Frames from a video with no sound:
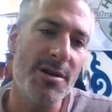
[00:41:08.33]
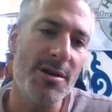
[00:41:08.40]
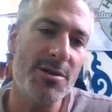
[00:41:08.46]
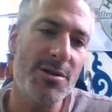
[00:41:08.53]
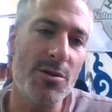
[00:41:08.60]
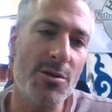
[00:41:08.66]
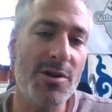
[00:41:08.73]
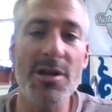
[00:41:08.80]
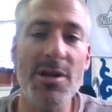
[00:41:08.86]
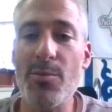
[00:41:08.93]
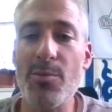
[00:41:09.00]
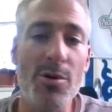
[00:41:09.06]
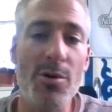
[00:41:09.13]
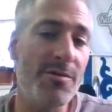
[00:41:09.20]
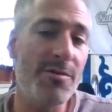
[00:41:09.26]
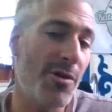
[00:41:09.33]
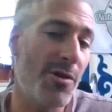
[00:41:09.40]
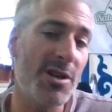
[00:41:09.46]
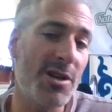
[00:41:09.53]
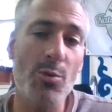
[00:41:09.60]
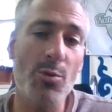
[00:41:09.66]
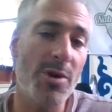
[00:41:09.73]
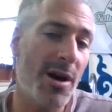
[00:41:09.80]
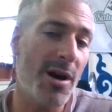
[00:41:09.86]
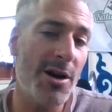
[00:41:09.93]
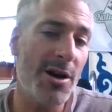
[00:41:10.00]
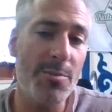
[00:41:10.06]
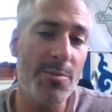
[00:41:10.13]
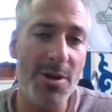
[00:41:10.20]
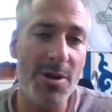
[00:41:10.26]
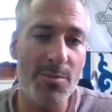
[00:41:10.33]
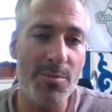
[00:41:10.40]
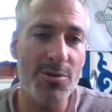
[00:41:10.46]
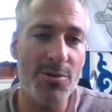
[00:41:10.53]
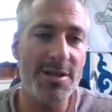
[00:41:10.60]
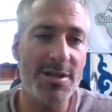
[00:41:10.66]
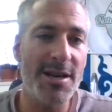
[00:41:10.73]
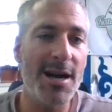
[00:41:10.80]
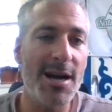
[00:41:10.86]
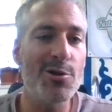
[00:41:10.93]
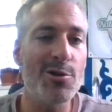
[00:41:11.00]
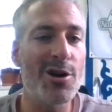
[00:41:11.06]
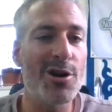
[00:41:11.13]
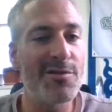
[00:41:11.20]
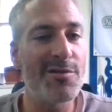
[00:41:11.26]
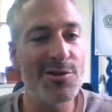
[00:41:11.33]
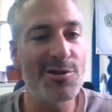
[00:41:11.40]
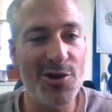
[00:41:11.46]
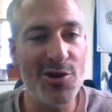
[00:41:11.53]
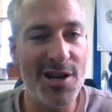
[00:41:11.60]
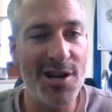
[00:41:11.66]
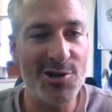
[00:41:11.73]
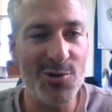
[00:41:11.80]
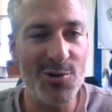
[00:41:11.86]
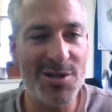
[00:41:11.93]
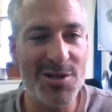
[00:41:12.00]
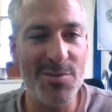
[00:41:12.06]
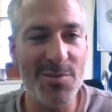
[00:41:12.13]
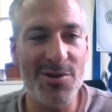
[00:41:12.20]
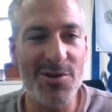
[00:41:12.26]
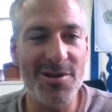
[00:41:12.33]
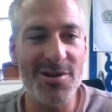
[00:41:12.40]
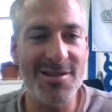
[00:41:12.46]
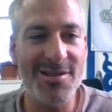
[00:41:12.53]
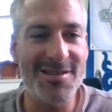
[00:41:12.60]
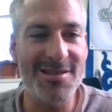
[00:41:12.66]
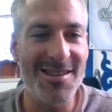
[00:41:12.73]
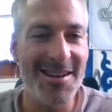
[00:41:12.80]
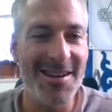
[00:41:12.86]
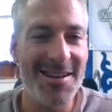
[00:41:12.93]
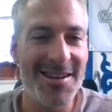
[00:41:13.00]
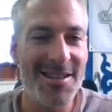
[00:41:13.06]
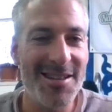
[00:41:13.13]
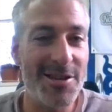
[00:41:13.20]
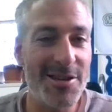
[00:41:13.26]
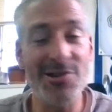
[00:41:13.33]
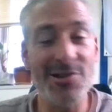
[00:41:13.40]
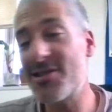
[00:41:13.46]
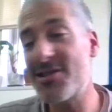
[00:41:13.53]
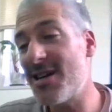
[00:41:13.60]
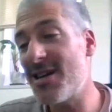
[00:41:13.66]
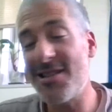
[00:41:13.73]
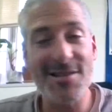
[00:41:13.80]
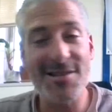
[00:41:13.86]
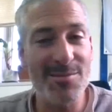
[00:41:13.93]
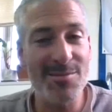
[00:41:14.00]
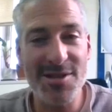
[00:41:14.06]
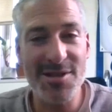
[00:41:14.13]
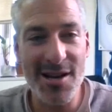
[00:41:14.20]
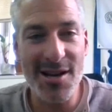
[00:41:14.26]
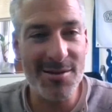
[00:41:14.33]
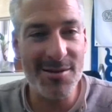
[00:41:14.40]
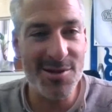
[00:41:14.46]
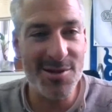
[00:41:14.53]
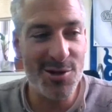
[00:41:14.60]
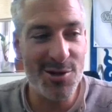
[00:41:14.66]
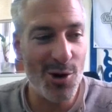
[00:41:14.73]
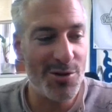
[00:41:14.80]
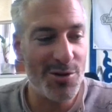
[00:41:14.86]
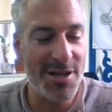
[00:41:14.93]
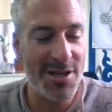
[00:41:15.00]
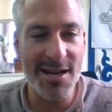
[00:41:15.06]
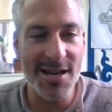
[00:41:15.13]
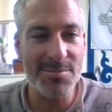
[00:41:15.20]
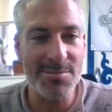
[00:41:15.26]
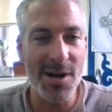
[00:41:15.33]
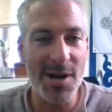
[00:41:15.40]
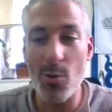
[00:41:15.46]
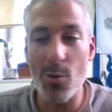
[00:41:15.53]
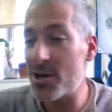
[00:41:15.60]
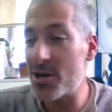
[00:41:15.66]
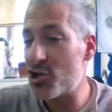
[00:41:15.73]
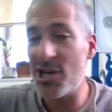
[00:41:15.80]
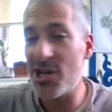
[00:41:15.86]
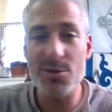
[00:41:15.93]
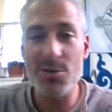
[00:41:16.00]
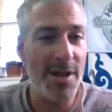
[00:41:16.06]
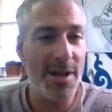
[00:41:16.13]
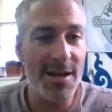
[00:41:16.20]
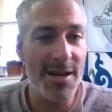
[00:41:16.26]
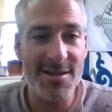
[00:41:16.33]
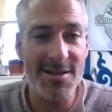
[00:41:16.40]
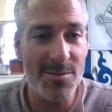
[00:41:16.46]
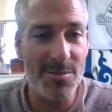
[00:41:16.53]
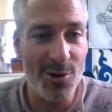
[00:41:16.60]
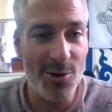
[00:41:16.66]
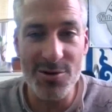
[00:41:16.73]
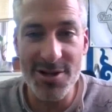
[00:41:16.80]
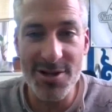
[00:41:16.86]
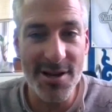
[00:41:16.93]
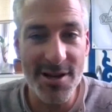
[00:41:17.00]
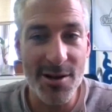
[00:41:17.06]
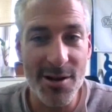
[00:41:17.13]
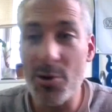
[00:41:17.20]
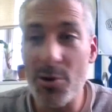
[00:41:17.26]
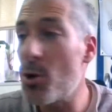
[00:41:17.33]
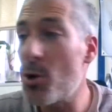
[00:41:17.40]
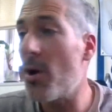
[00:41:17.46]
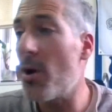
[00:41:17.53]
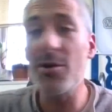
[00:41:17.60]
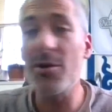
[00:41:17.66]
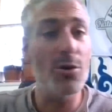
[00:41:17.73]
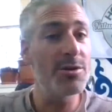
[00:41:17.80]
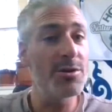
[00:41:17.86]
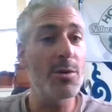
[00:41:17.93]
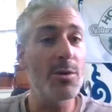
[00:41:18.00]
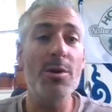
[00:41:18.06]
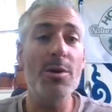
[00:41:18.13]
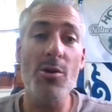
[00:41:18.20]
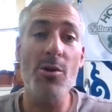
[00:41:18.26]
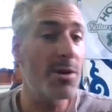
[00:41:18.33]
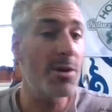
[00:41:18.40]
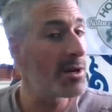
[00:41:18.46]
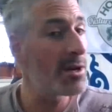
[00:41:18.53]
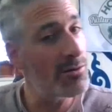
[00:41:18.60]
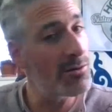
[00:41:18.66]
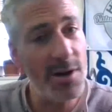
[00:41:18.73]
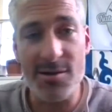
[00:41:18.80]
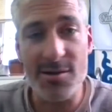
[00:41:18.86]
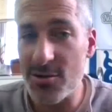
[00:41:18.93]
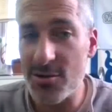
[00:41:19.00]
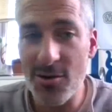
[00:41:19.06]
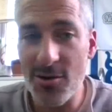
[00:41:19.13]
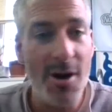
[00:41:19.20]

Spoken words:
So it's really important for us when we hire people that they have a lot of international experience, that they understand that sometimes, the guest might want to change plans in the middle of the day. Or we don't want to go there. We want to, okay, great.